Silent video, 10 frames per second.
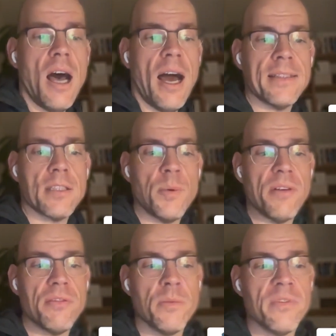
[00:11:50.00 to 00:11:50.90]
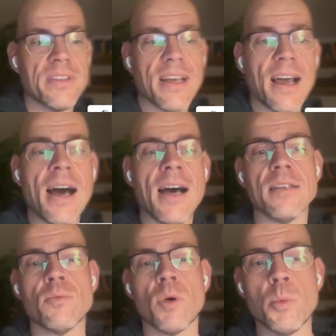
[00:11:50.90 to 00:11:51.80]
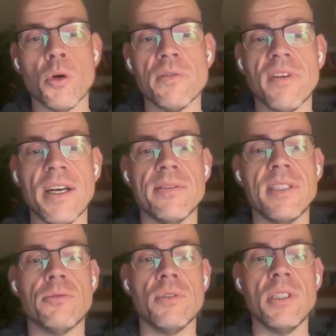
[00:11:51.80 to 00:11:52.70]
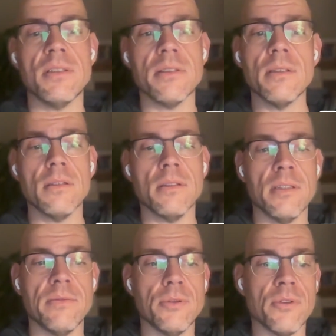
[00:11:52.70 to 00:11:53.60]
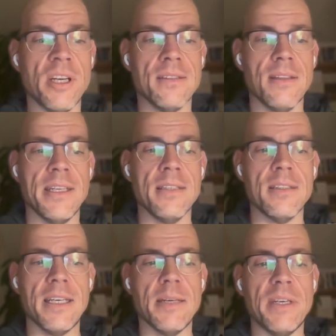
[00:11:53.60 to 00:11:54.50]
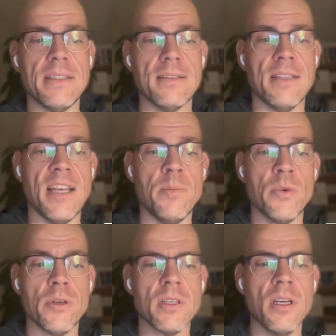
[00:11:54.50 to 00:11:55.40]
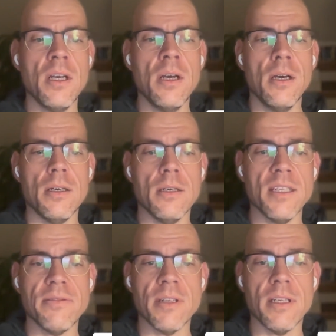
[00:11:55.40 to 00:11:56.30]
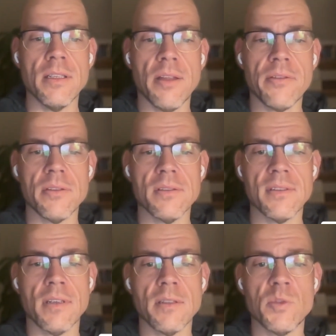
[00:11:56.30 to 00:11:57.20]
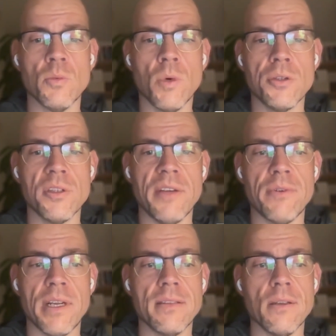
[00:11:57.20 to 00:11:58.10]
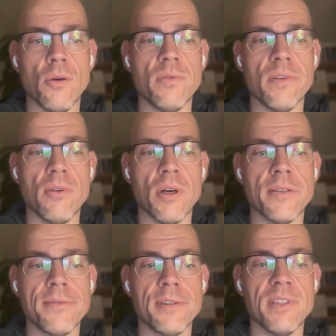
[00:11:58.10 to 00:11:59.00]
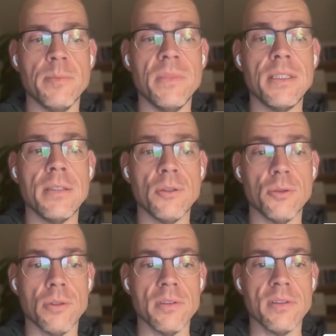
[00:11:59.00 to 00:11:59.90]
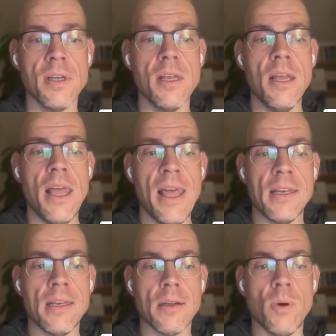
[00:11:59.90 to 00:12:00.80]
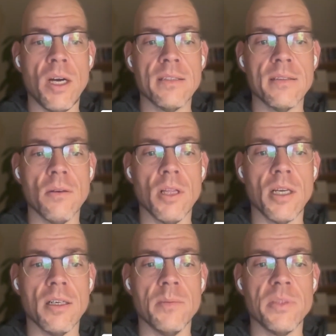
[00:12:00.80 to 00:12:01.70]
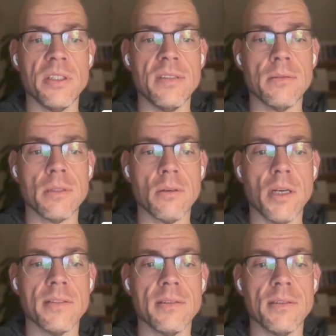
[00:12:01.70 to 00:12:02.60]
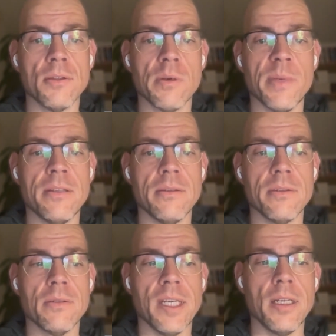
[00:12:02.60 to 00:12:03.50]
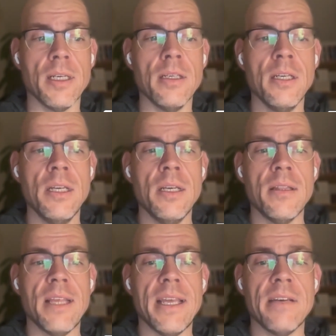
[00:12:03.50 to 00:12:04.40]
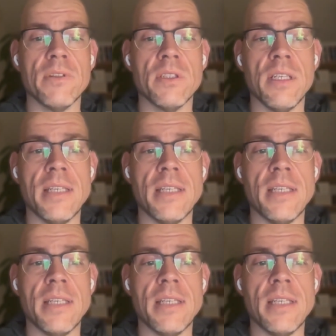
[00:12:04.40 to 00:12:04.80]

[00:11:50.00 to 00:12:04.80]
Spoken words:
1,5 Grad, 1.5 degrees. If you translate it, they are based in Hamburg. Definitely another startup to watch. They've raised over 450 million euros and acquired solar companies across Europe and Australia. They have an